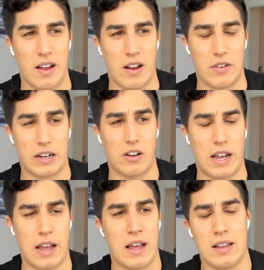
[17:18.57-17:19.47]
We're like,
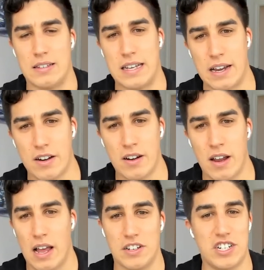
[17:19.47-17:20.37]
okay, Xander
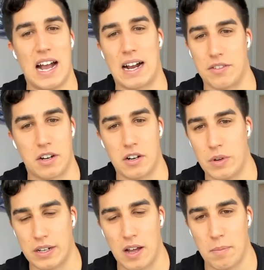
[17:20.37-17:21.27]
and Jack, they're going to
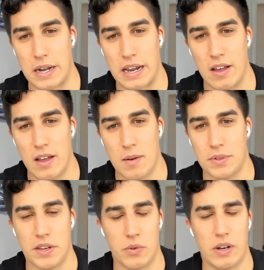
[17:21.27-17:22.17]
run the company.
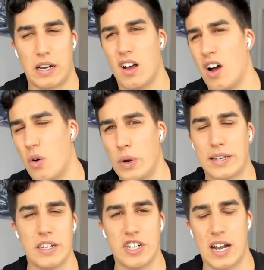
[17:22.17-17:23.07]
But then we're like, oh, when
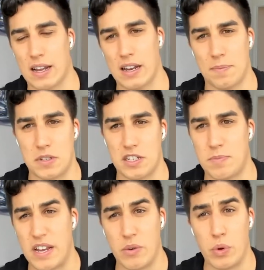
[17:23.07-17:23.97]
can Jack get up to
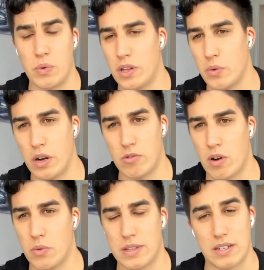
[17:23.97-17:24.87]
speed? We really want to
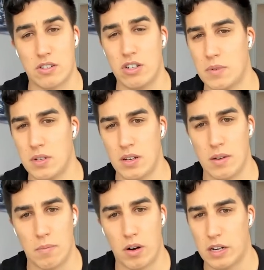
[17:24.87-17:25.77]
run with this clipped
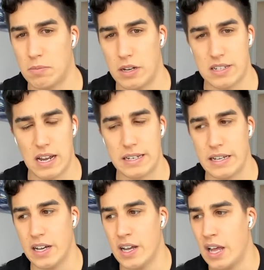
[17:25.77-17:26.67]
marketplace
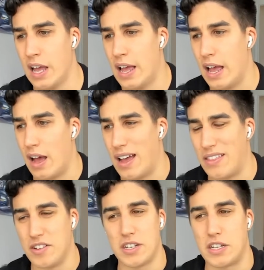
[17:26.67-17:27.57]
idea. Uh,
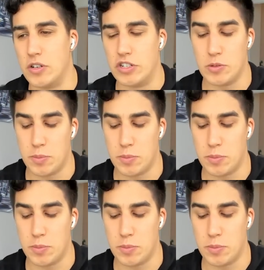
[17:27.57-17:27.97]
and there's a huge